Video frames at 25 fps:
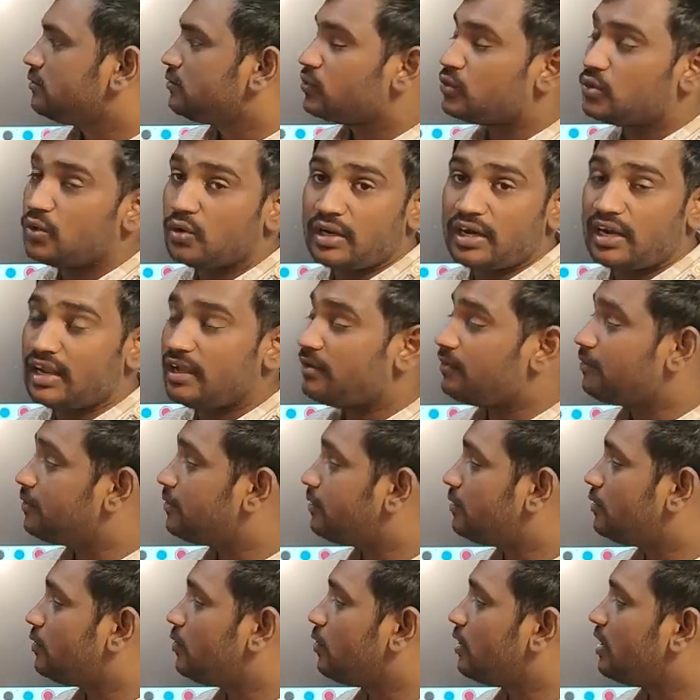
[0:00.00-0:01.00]
So
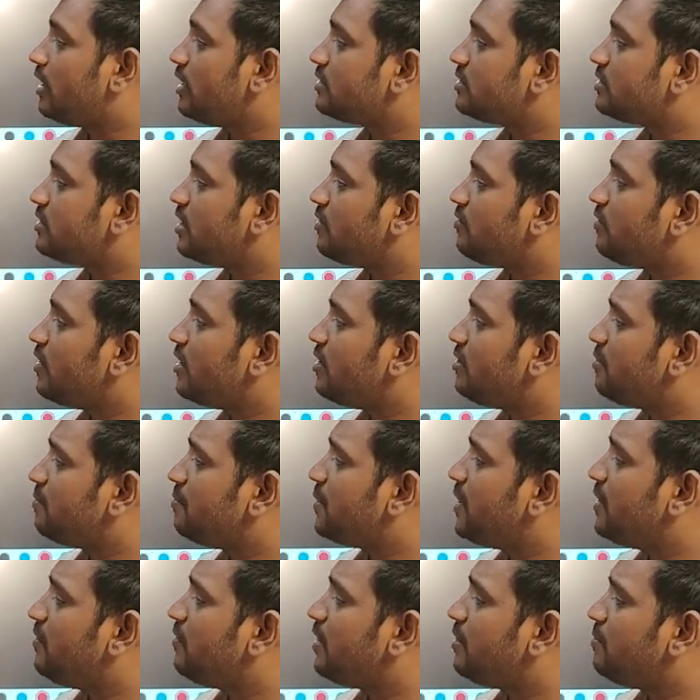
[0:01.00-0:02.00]
to cluster 1,
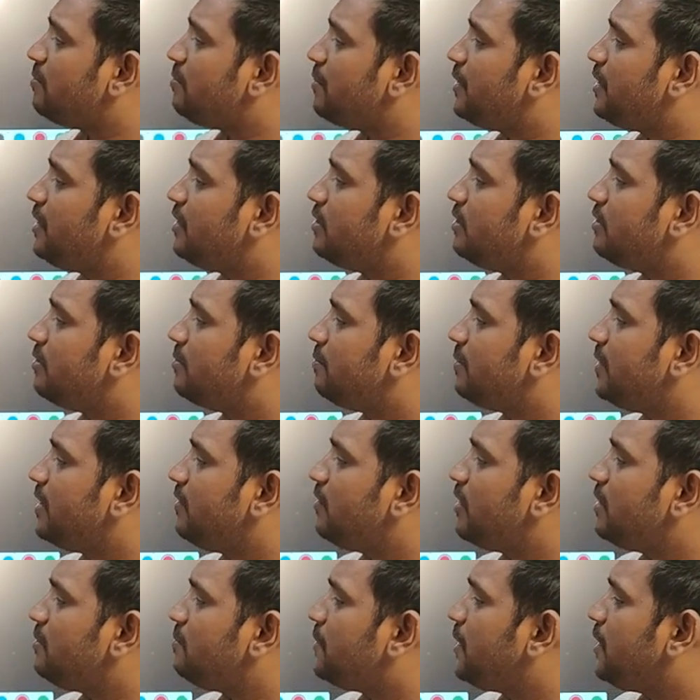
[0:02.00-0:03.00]
P1,
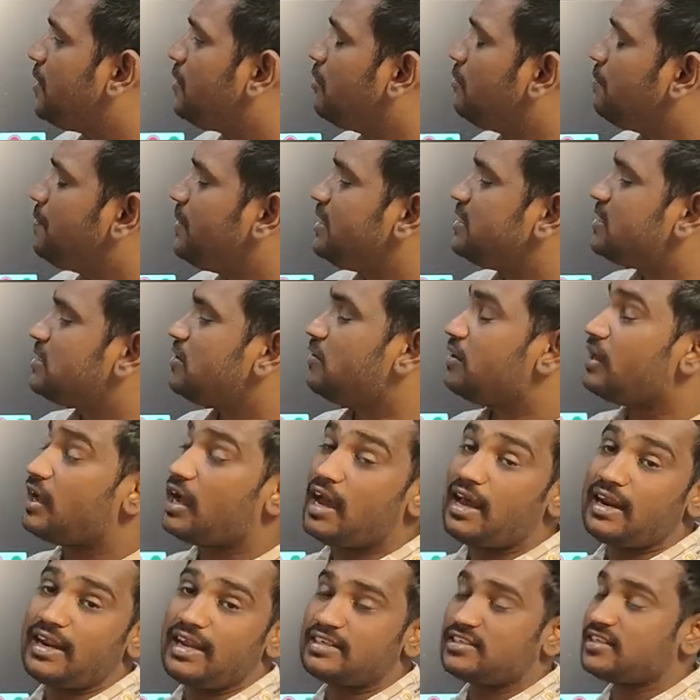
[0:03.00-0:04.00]
P1, P2, P7
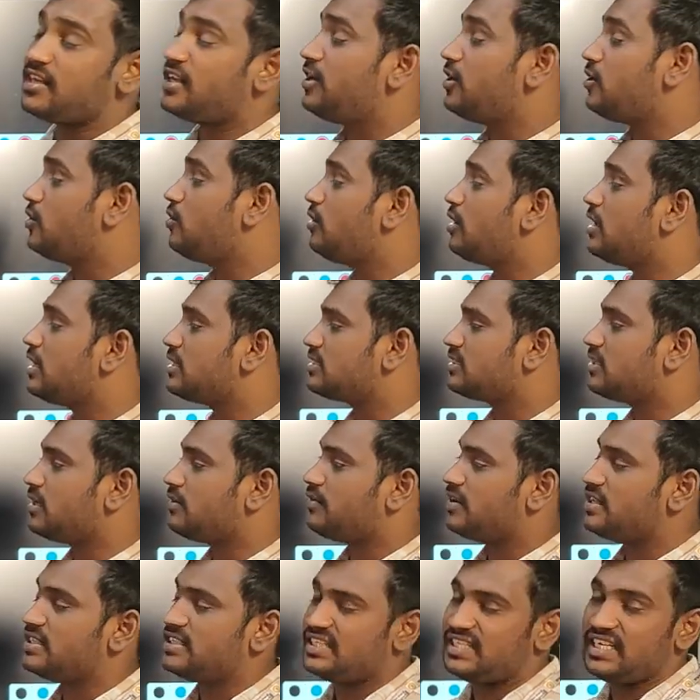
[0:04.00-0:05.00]
are assigned to
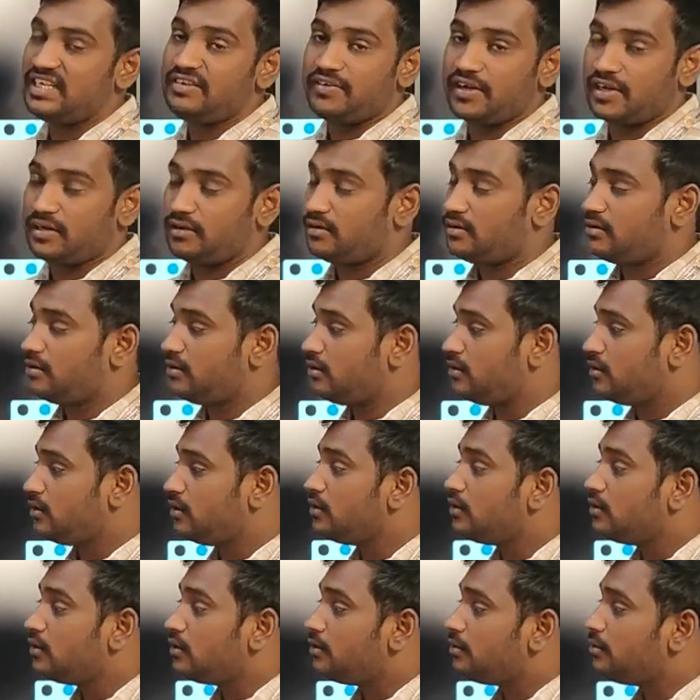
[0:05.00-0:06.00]
cluster 1, C1.
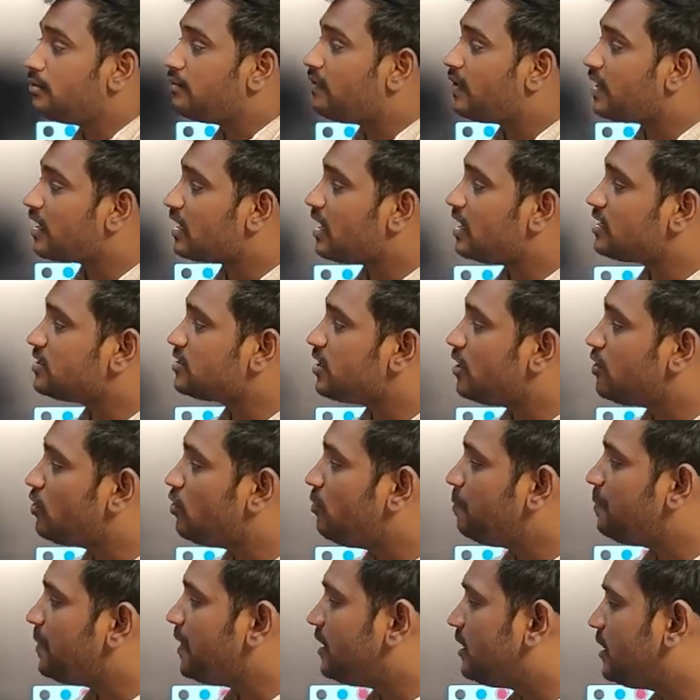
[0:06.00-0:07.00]
For cluster
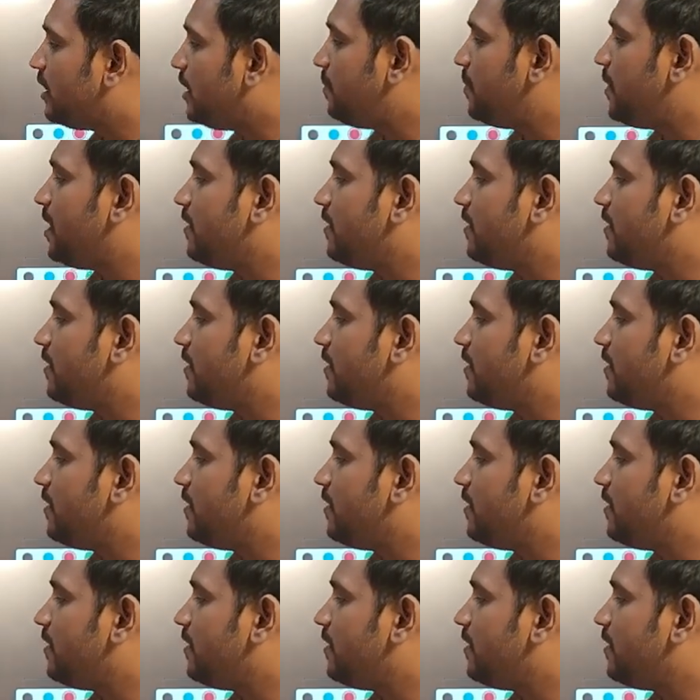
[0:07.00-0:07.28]
2, P3,